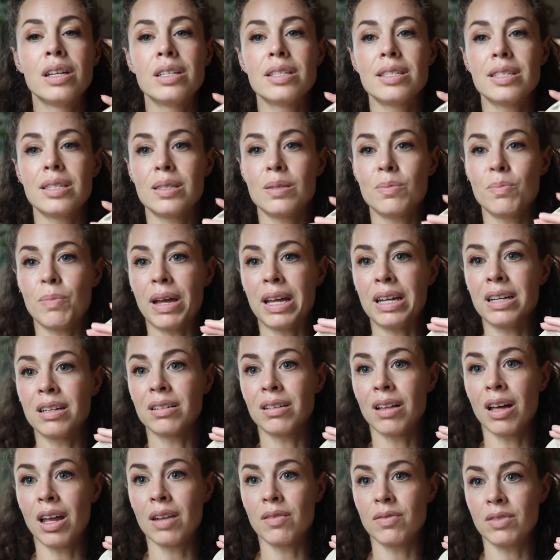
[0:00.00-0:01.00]
spend a
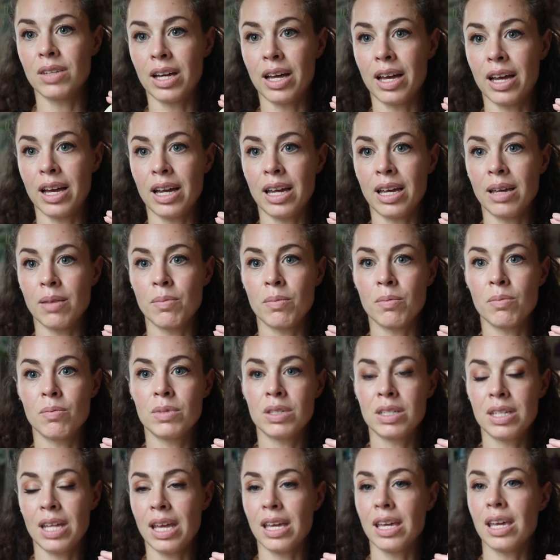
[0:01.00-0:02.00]
lot of time
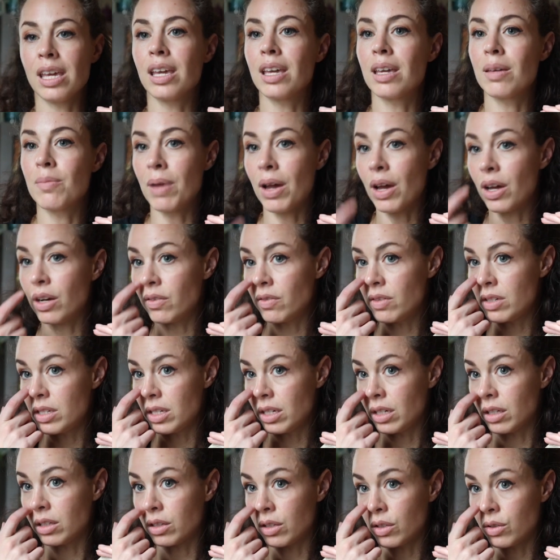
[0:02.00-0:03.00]
taking him out of his
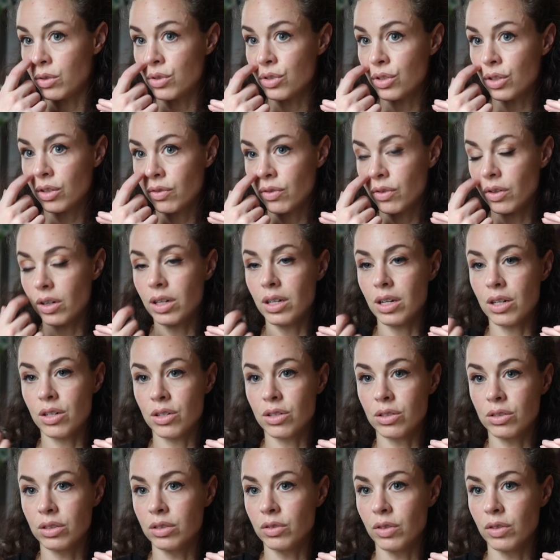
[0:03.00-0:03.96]
enclosure for additional